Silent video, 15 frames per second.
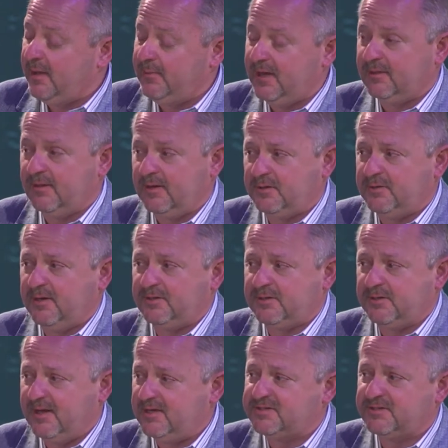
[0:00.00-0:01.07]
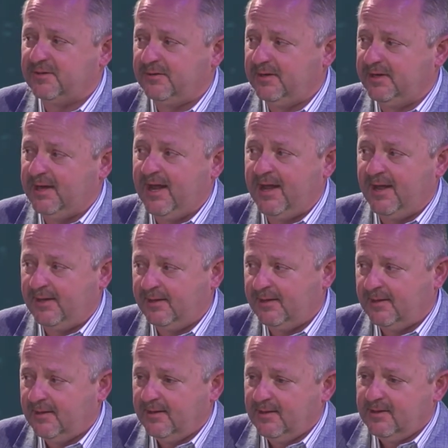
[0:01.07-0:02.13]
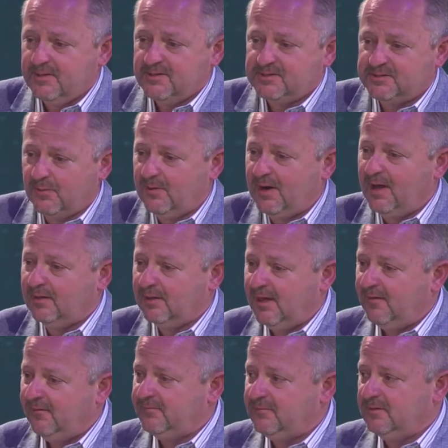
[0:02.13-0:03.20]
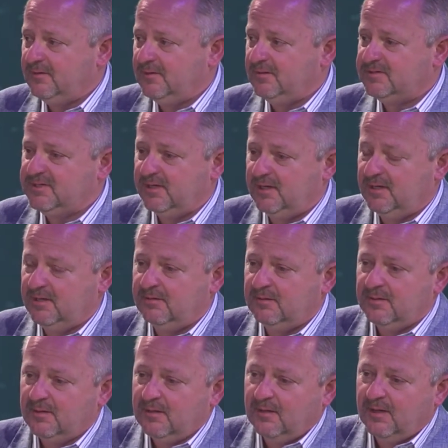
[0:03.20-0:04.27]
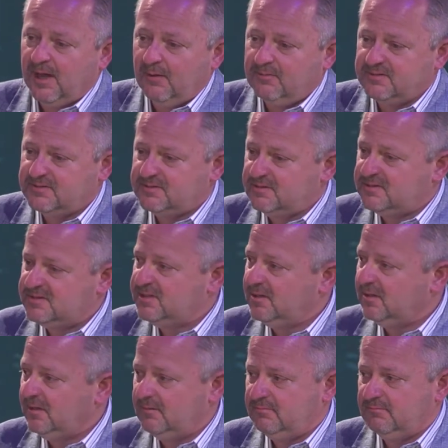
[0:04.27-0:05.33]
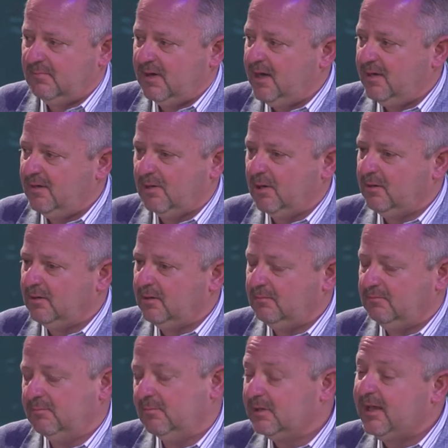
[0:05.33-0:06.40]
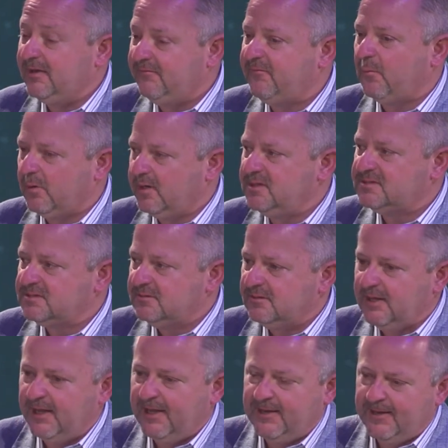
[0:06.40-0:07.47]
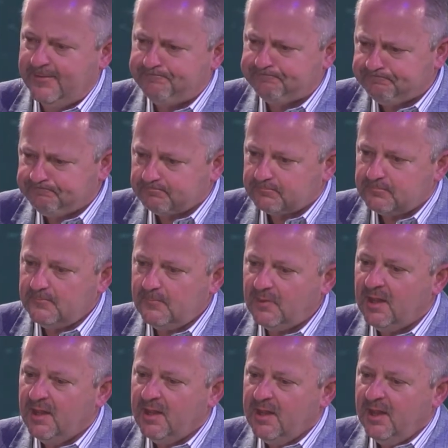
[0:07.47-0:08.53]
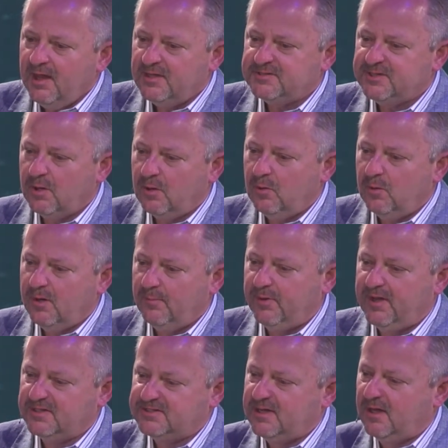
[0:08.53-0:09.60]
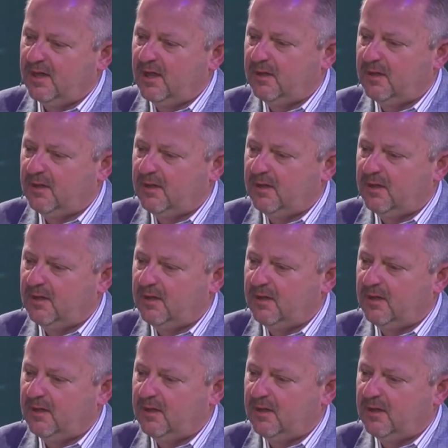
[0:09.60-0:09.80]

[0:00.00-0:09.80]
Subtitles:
an athletic director at age 39. So when I left UT, I was still in my late 40s. And And so it becomes how